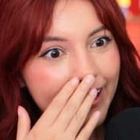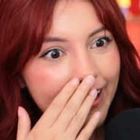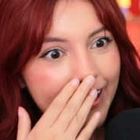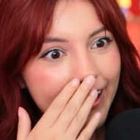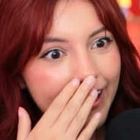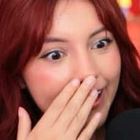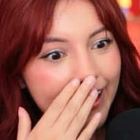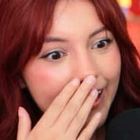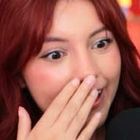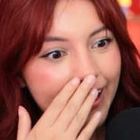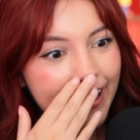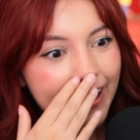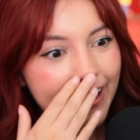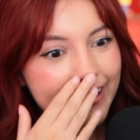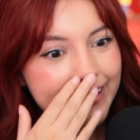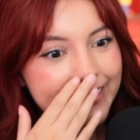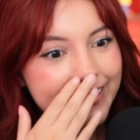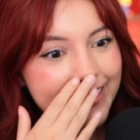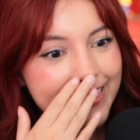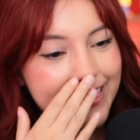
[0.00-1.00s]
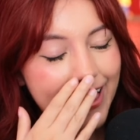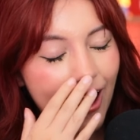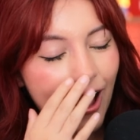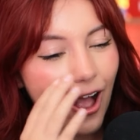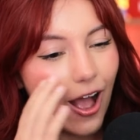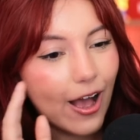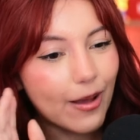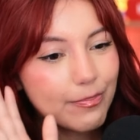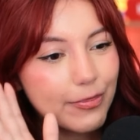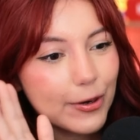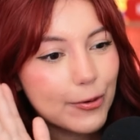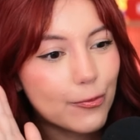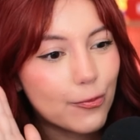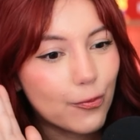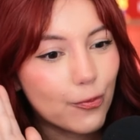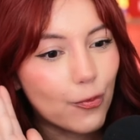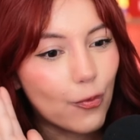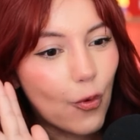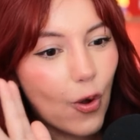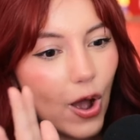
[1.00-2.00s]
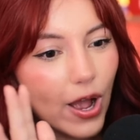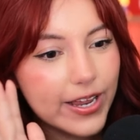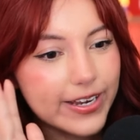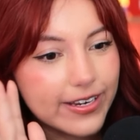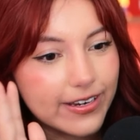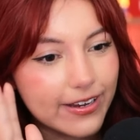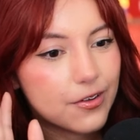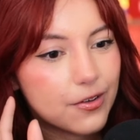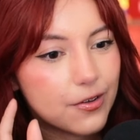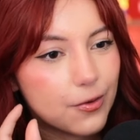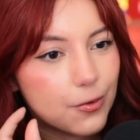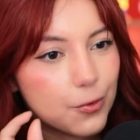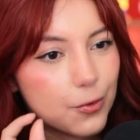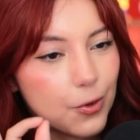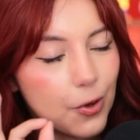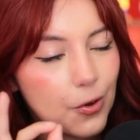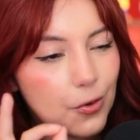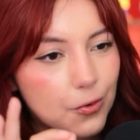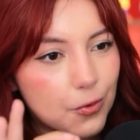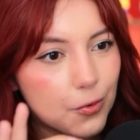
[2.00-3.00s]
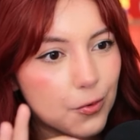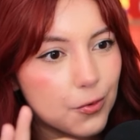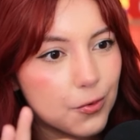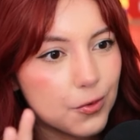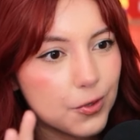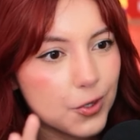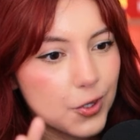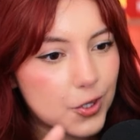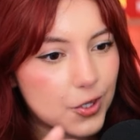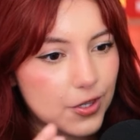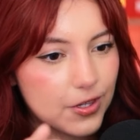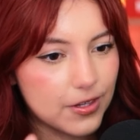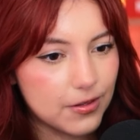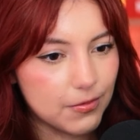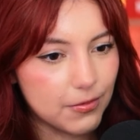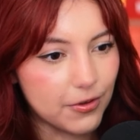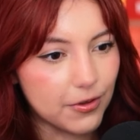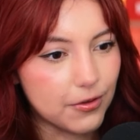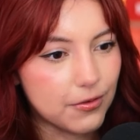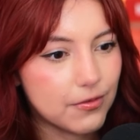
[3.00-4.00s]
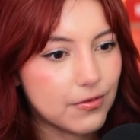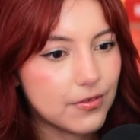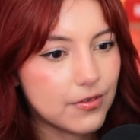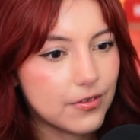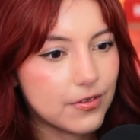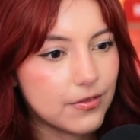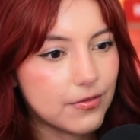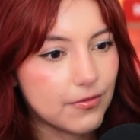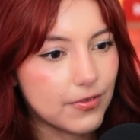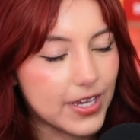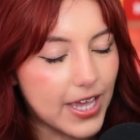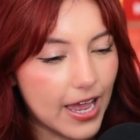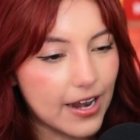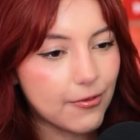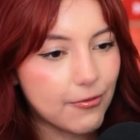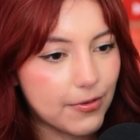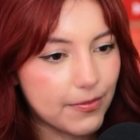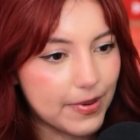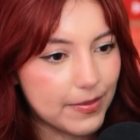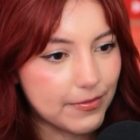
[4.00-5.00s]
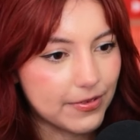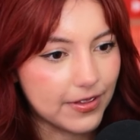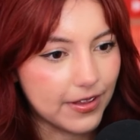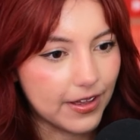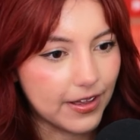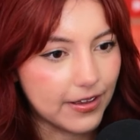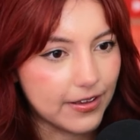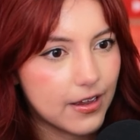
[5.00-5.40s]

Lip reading: It's the upper one! Kokushibo. We gotta remember that.